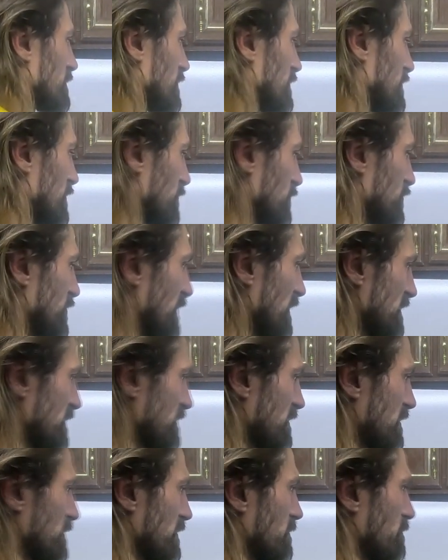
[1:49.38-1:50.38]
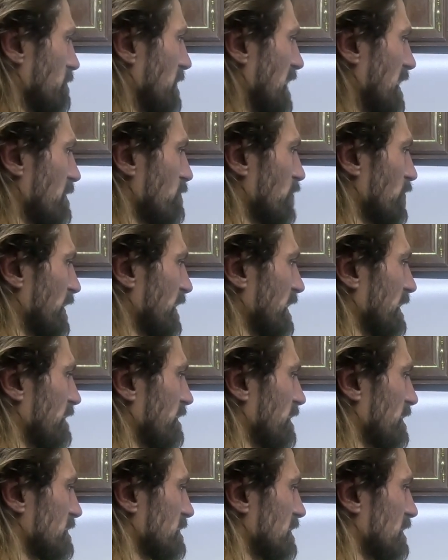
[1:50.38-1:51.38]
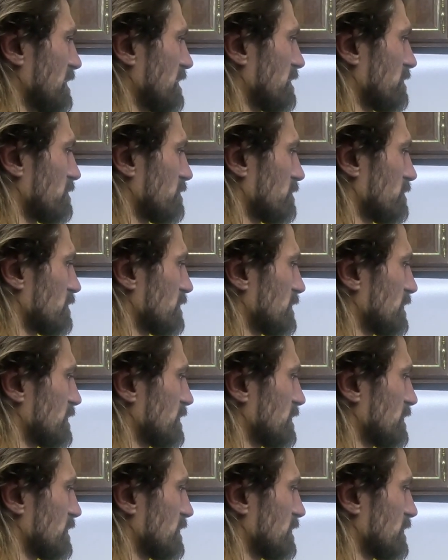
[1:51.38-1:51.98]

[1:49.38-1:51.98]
So just by bringing this in